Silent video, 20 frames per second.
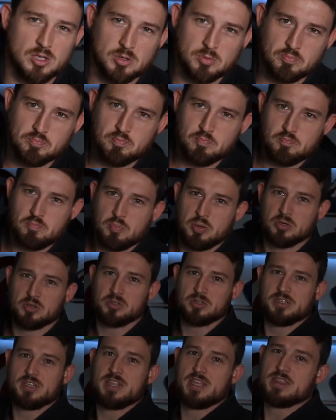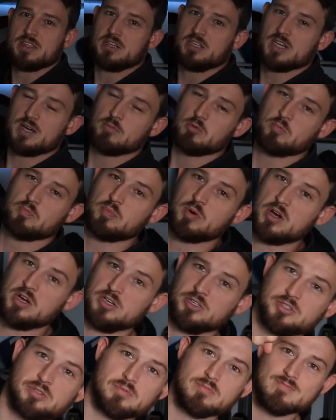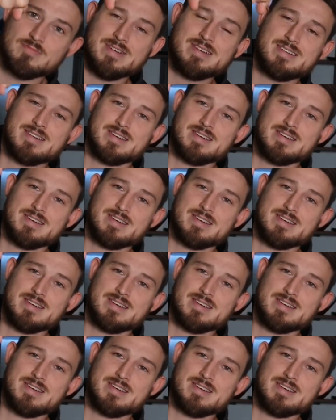We'll pull and then the double punch.